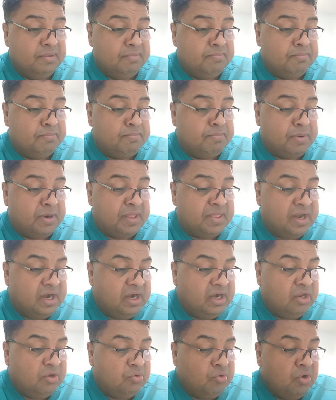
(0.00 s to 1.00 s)

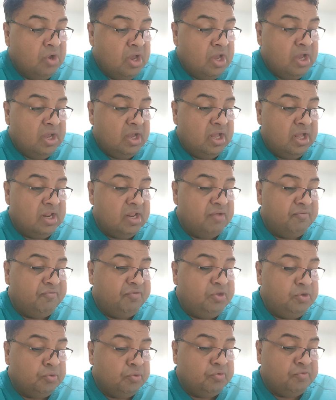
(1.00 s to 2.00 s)
present you a
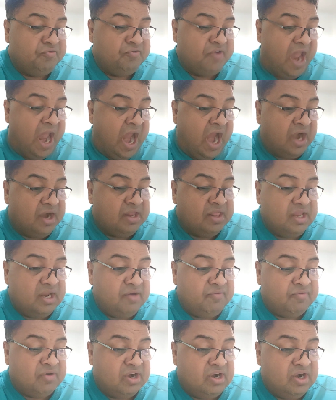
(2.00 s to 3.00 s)
few facts
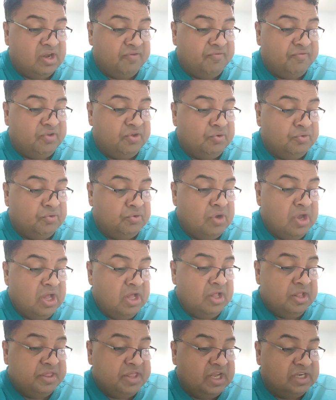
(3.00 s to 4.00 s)
in front of you,
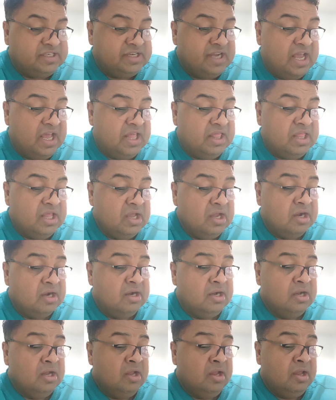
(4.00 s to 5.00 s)
such as
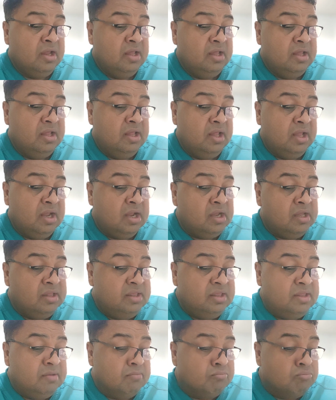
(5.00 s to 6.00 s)

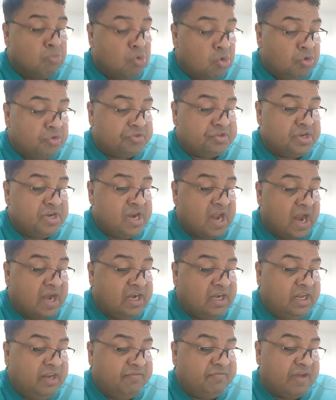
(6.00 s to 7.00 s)
most
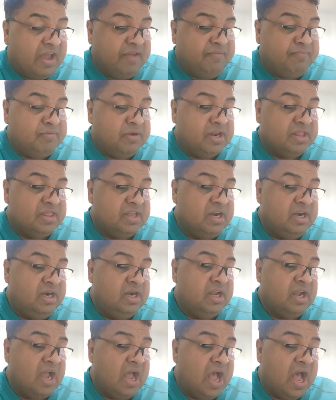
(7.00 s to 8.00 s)

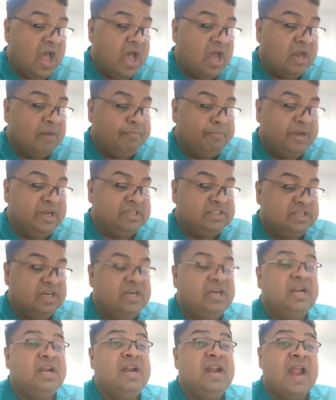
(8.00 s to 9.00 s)
95% are
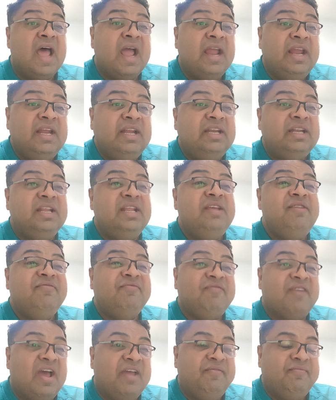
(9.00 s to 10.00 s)
patient,
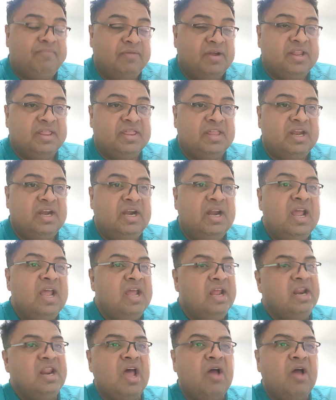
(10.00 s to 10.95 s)
95%. Now